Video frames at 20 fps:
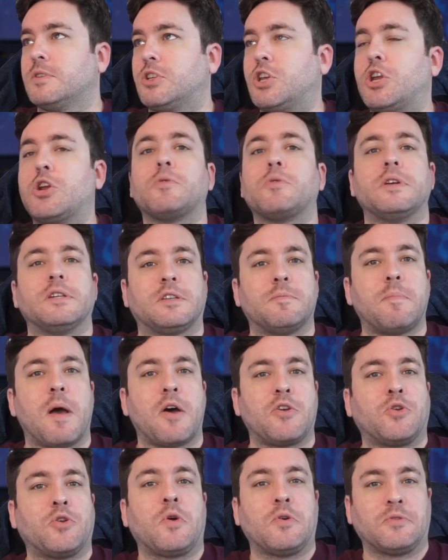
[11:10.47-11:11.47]
curious
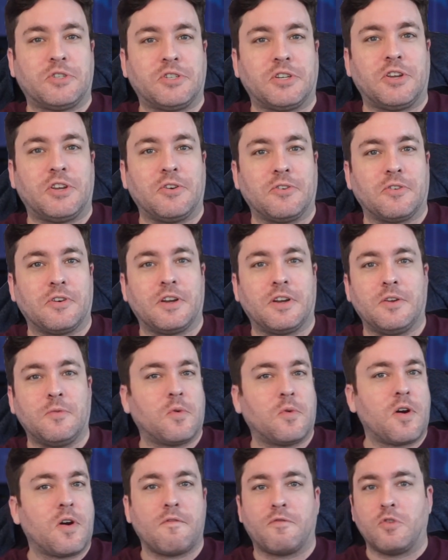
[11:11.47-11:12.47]
about your own security
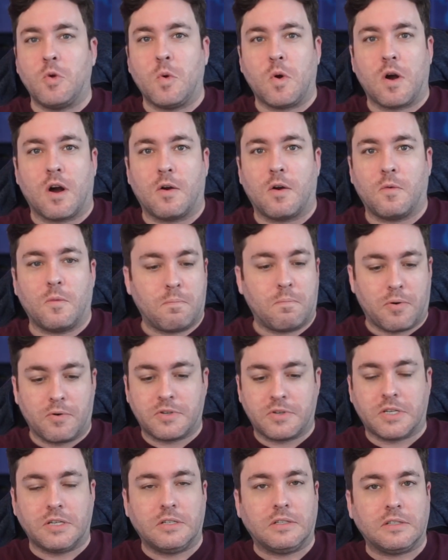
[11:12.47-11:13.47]
wherever you are,
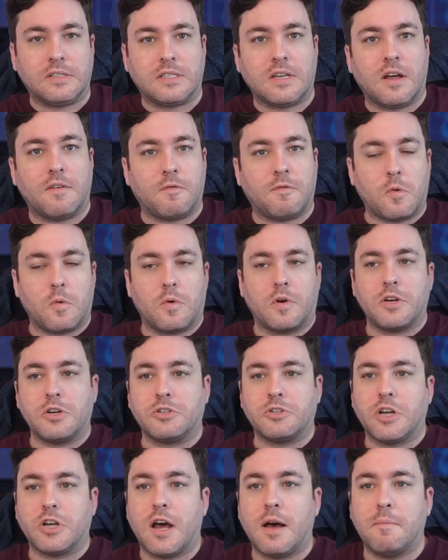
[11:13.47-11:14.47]
personal stuff or in
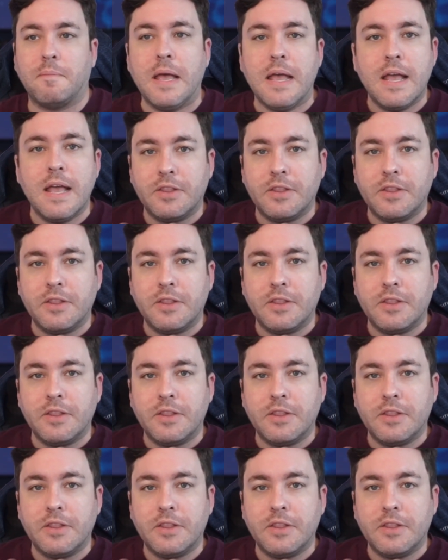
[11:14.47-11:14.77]
your job,